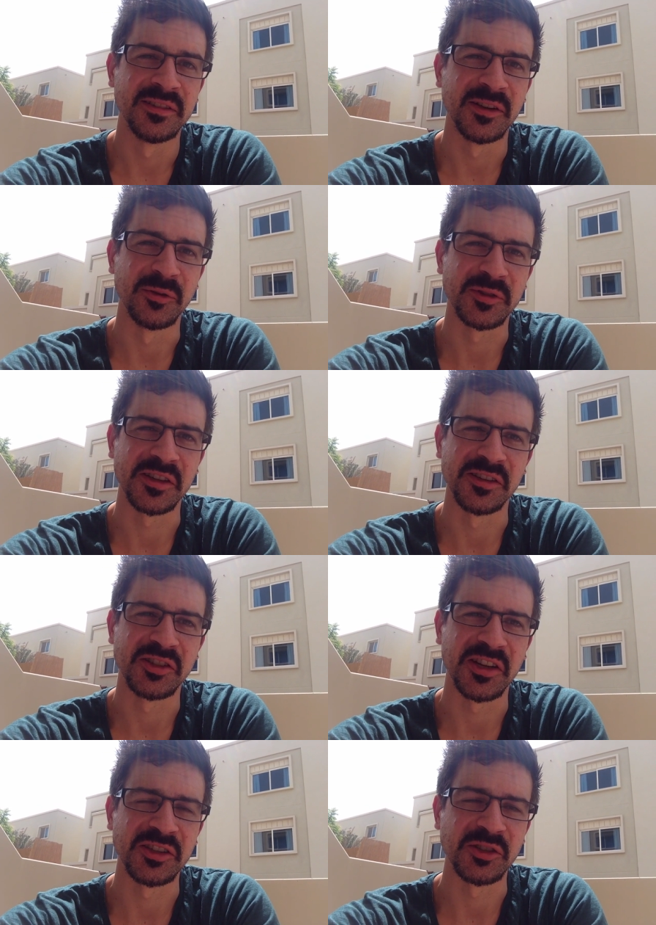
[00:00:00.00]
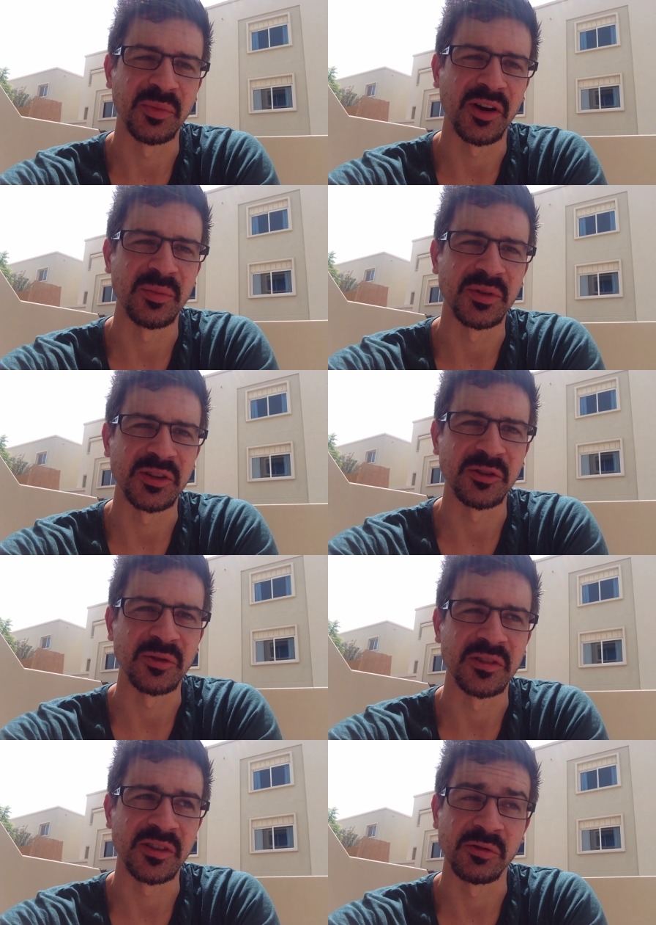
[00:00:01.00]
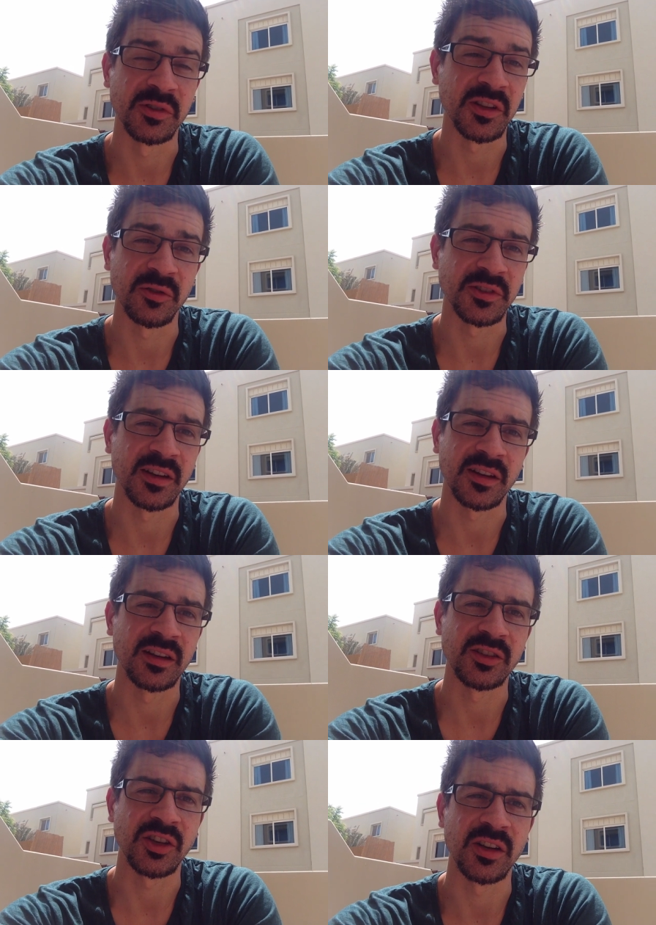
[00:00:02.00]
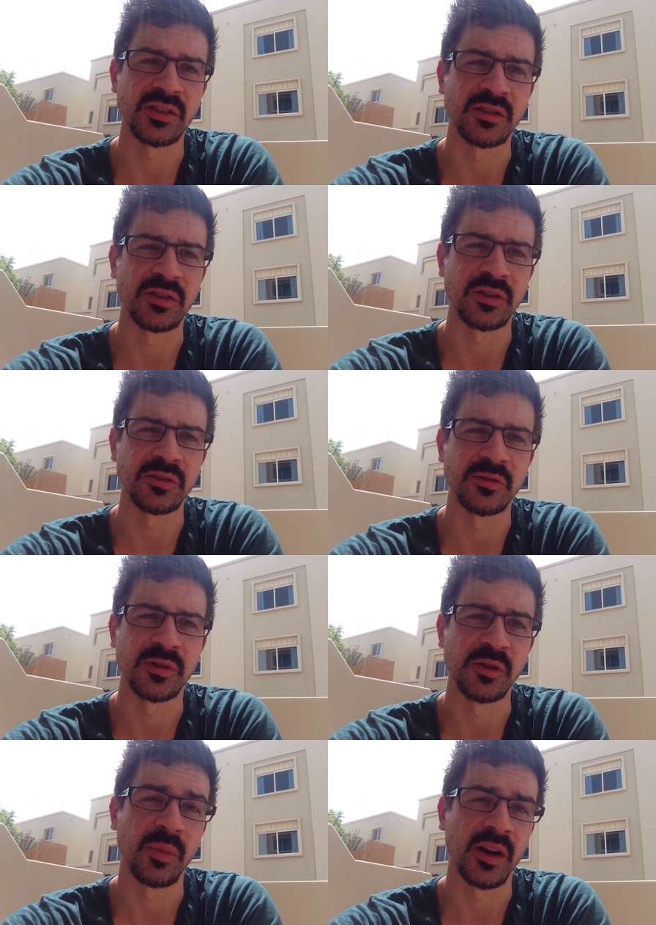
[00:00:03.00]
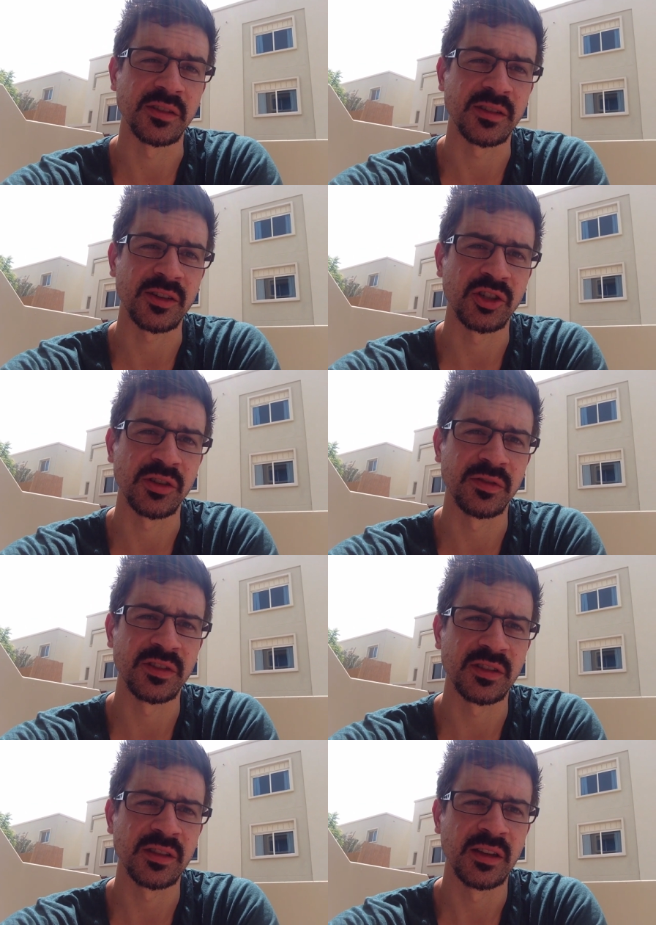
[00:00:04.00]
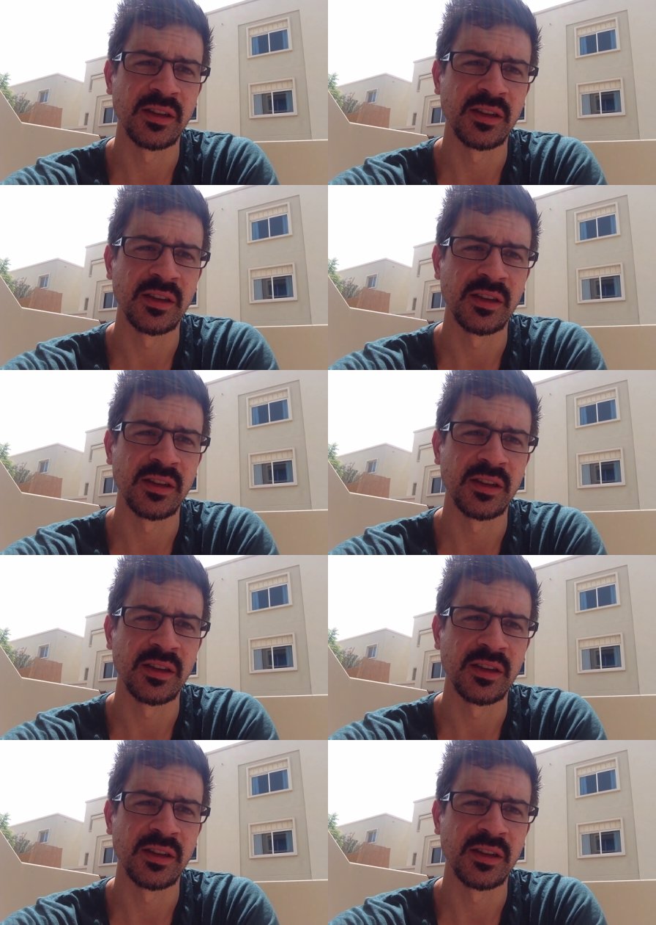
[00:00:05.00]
No one's going to change your mind but you, and your results aren't going to change until your mindset shifts.